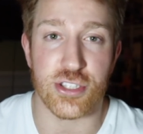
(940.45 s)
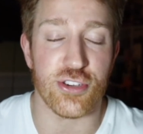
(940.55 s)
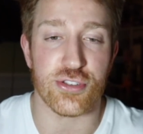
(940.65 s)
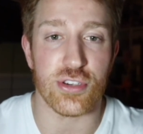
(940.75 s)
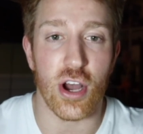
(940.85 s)

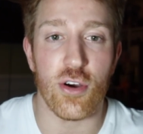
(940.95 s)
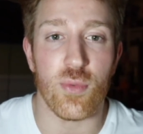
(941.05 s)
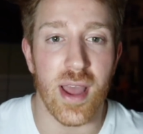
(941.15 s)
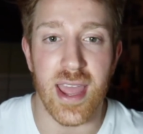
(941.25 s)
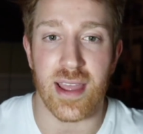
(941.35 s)
there's no
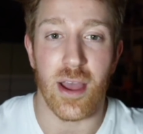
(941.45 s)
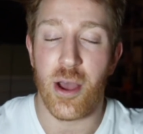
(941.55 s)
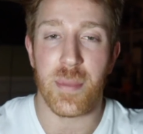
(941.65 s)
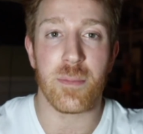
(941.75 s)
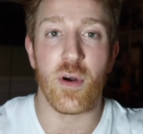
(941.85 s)
way
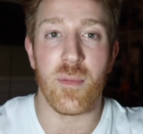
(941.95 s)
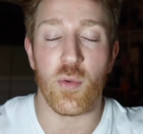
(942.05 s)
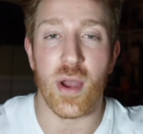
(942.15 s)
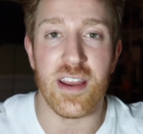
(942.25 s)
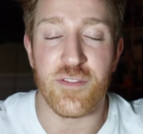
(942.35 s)
people have been
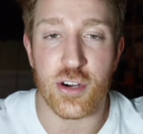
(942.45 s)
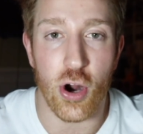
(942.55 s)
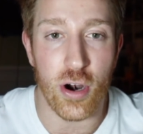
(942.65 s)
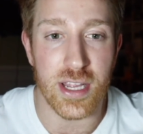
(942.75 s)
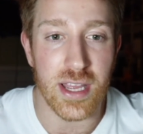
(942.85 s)
waiting for
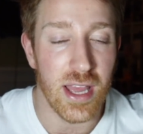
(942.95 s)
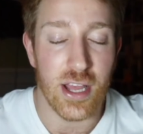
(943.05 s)
Carti